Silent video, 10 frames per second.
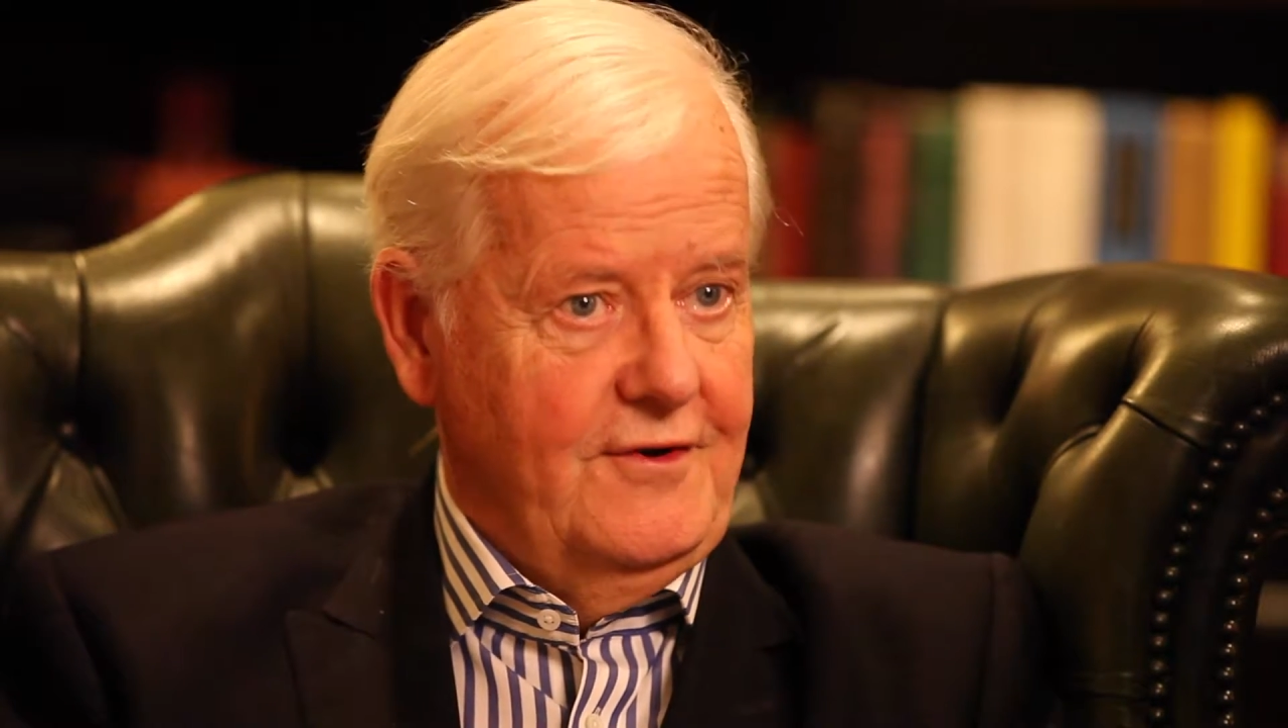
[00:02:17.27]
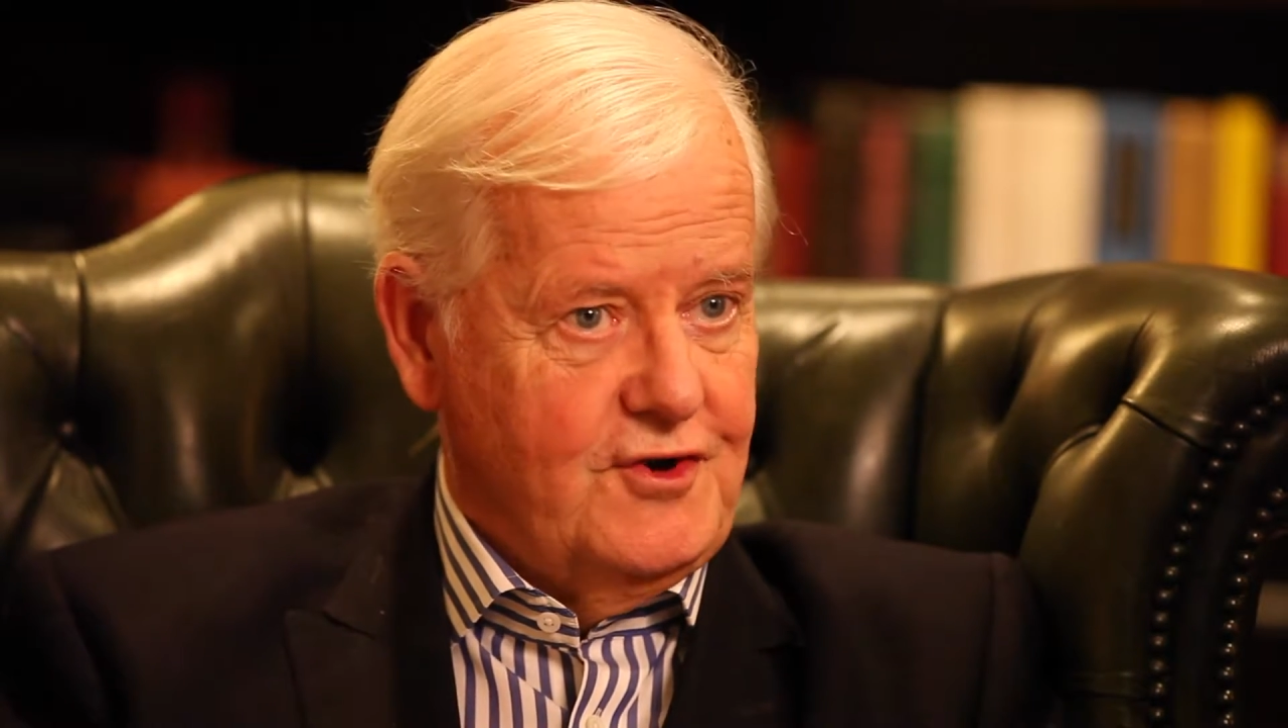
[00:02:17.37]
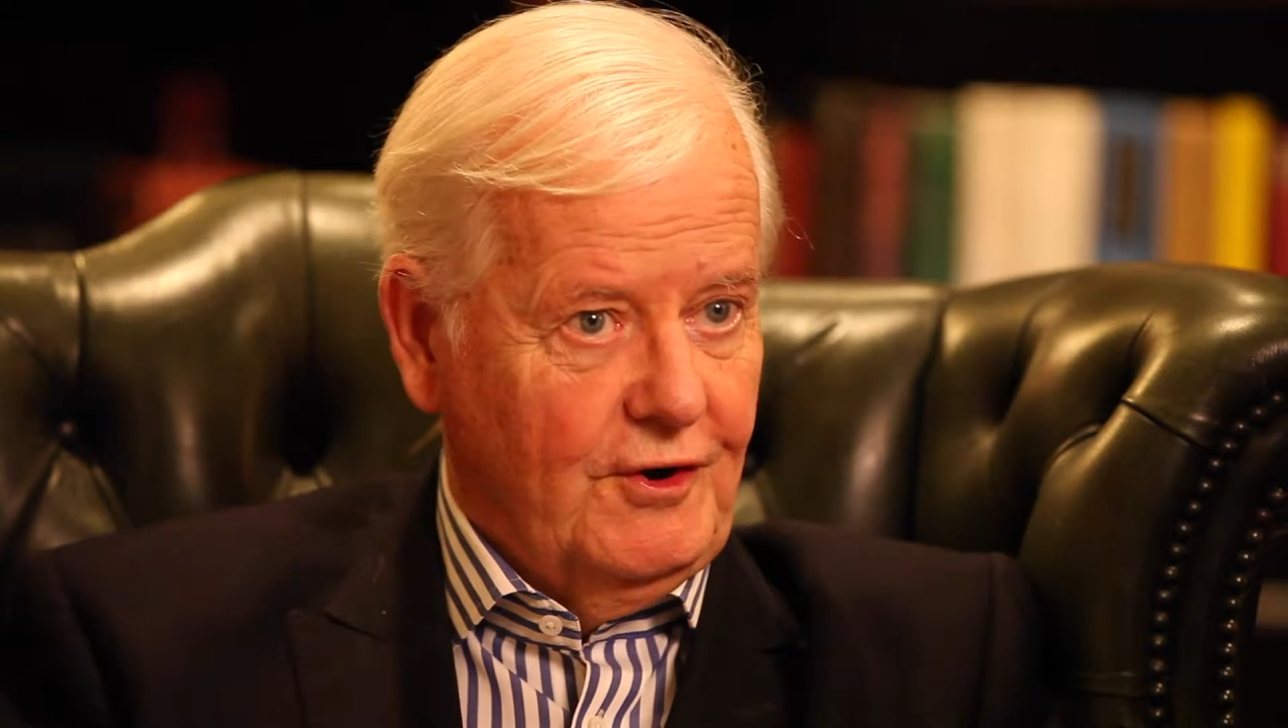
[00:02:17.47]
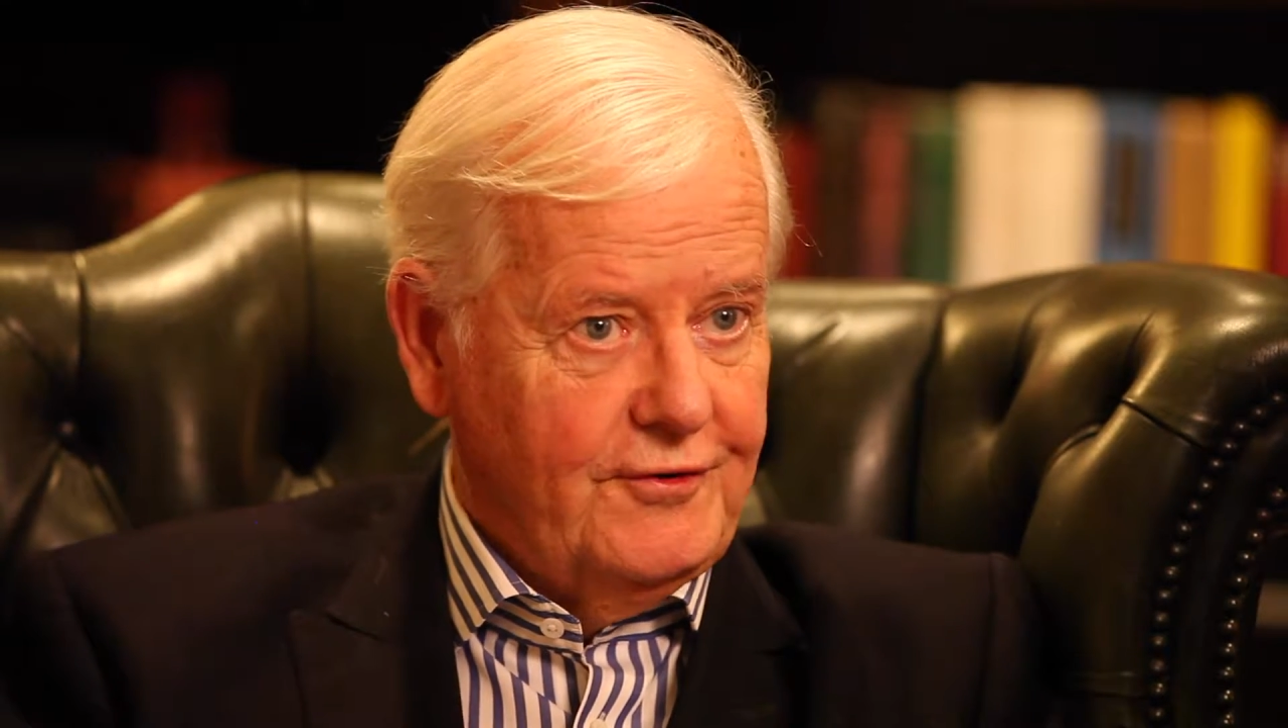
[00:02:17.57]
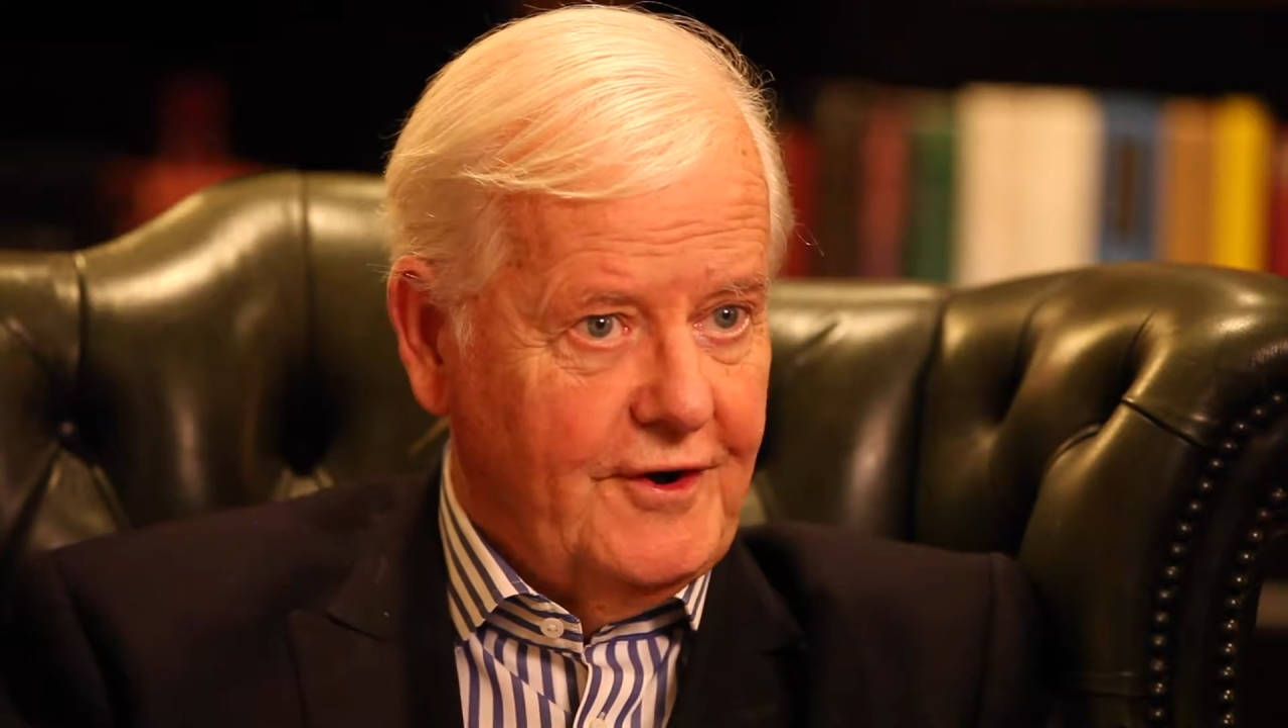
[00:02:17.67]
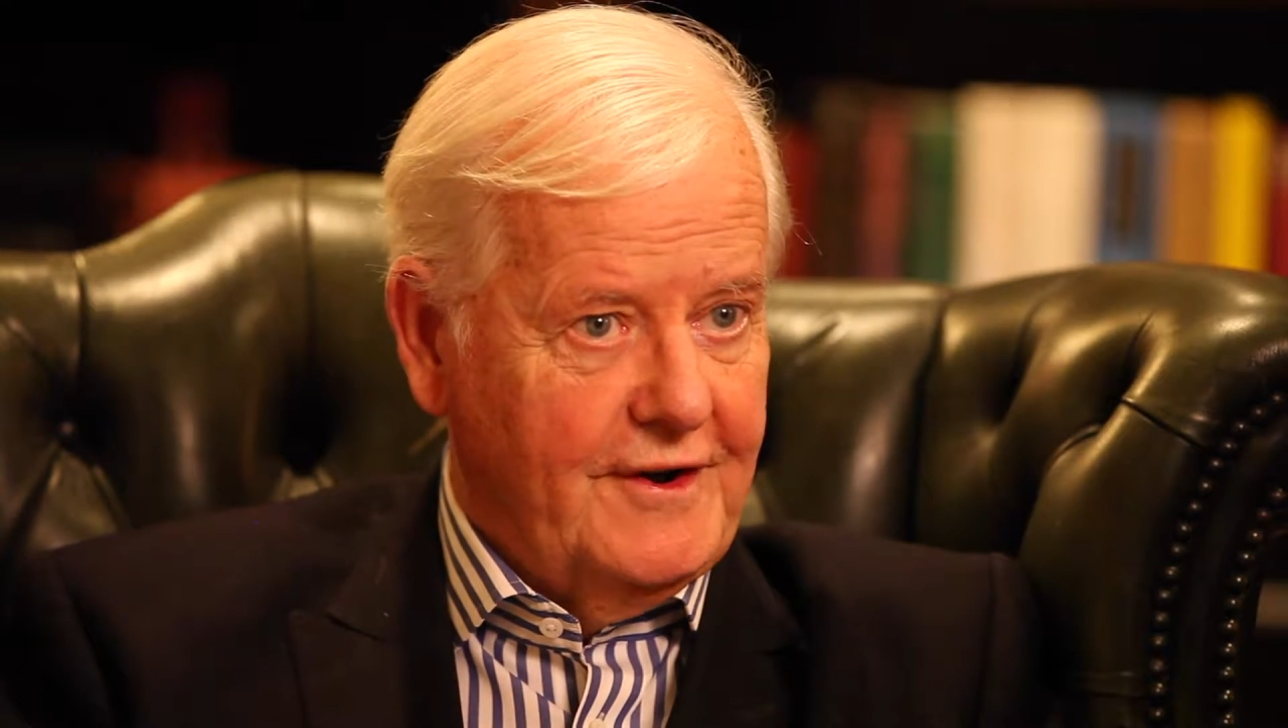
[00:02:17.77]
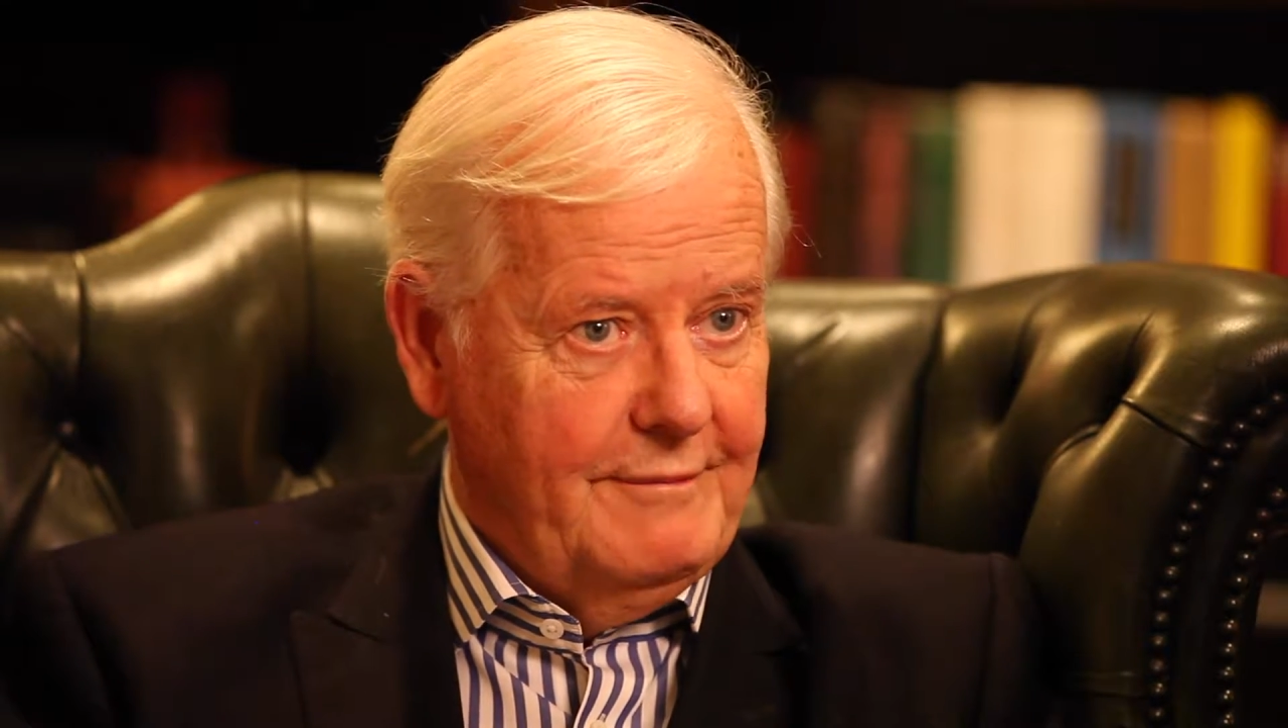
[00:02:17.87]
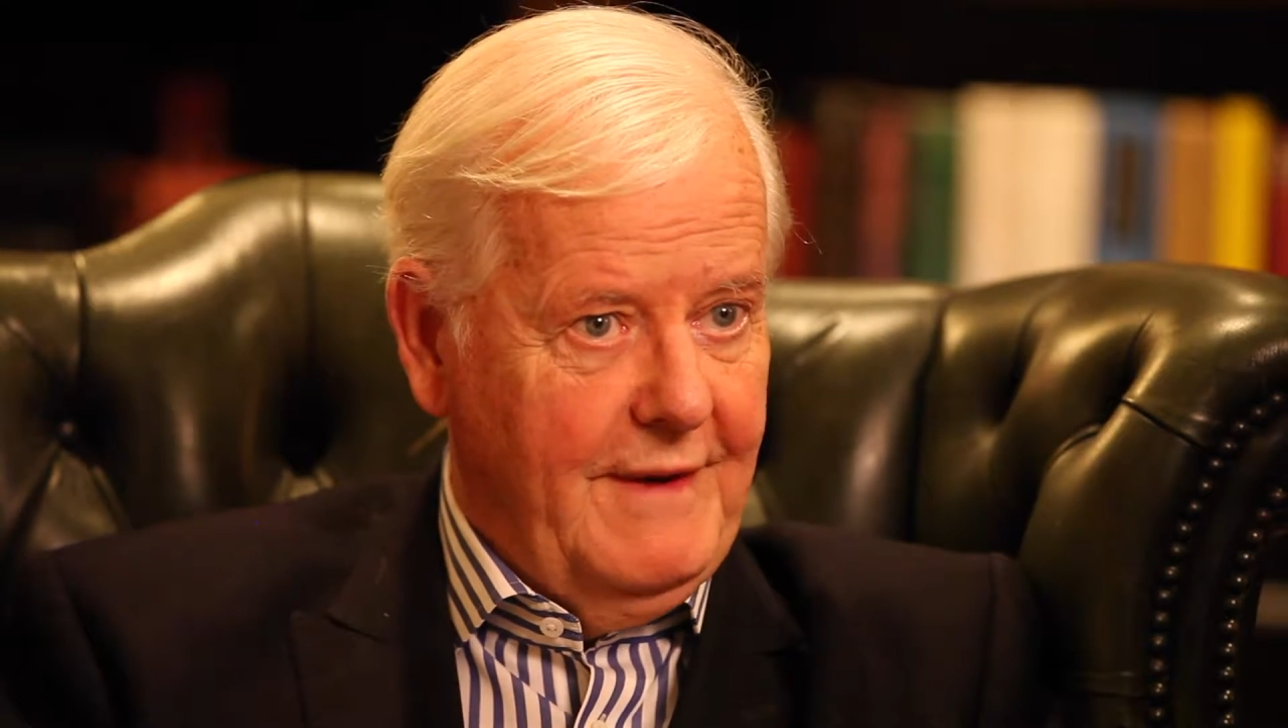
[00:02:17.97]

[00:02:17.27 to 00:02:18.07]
children and